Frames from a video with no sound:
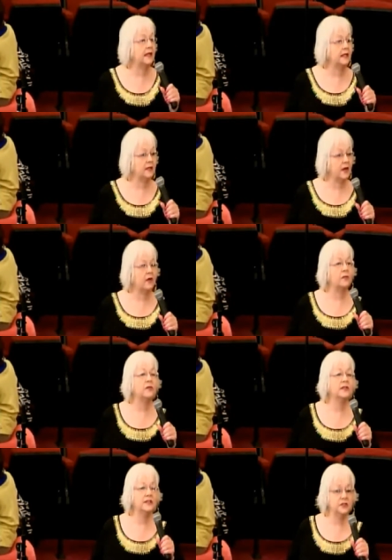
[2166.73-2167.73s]
and
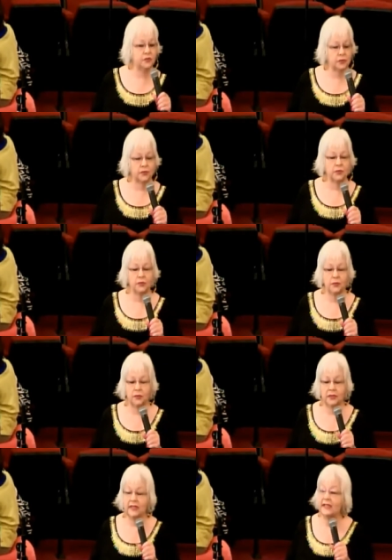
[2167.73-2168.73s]
only true
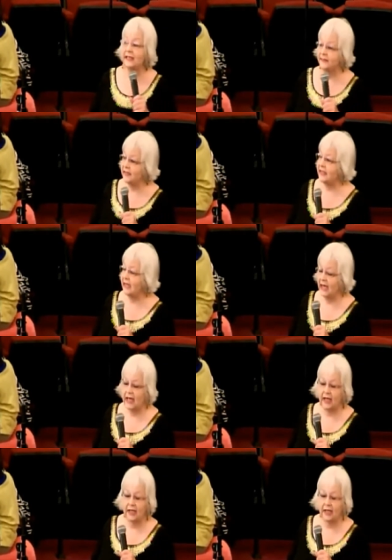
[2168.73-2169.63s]
living God.